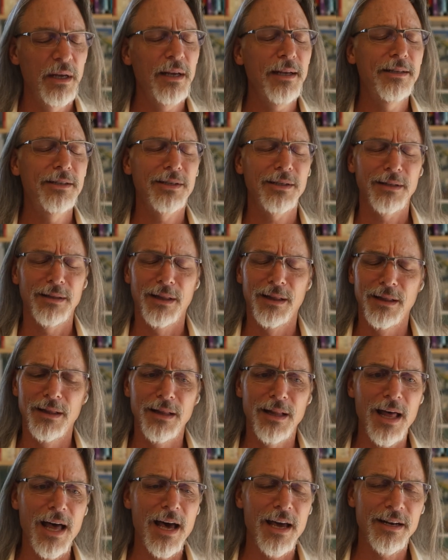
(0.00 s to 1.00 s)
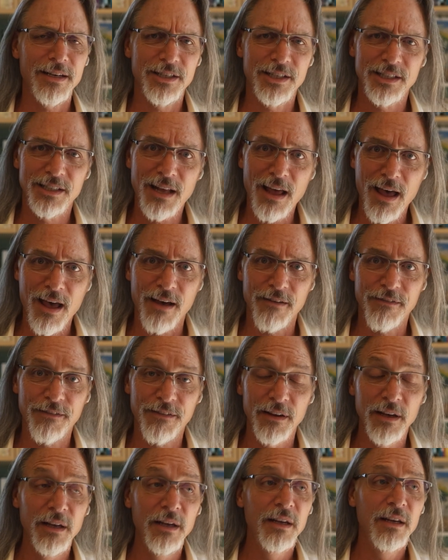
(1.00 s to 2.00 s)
It's a lot of stuff.